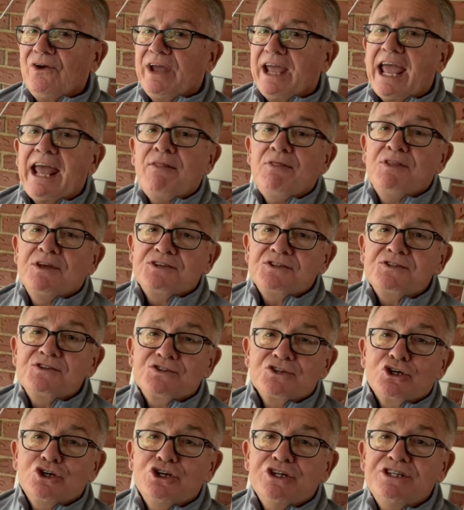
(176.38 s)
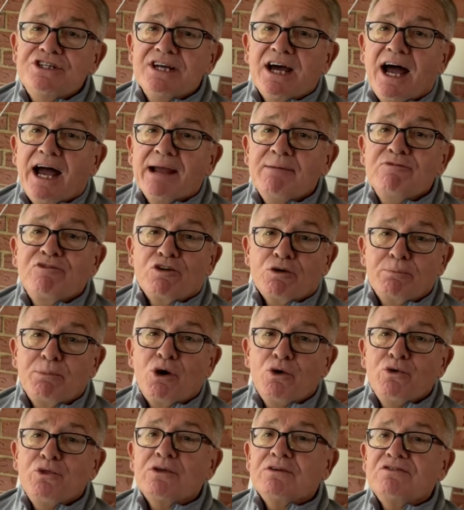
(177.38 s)
And this is a good time for
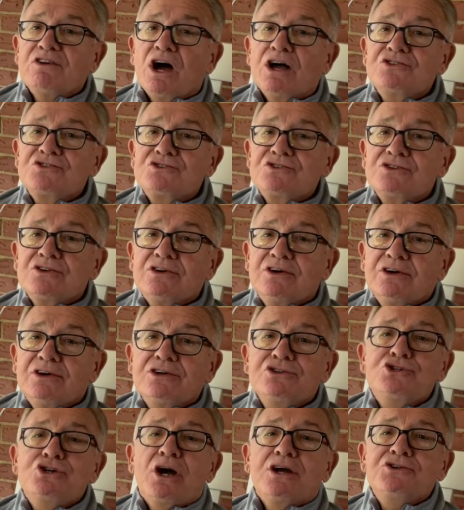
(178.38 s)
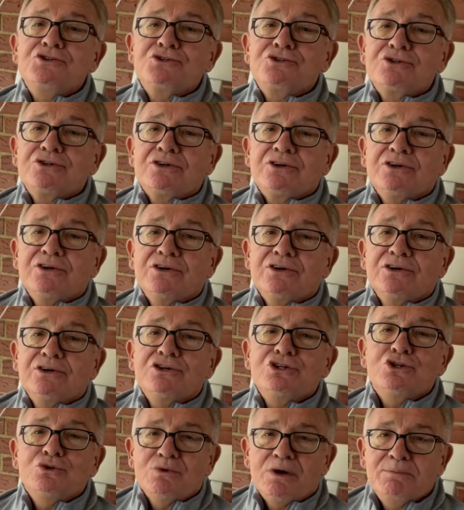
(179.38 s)
both of us just
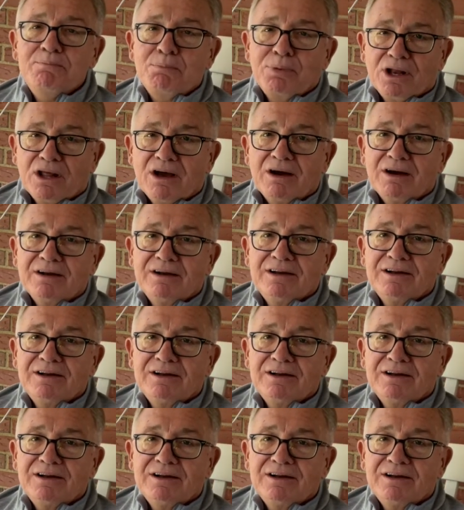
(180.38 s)
to unplug.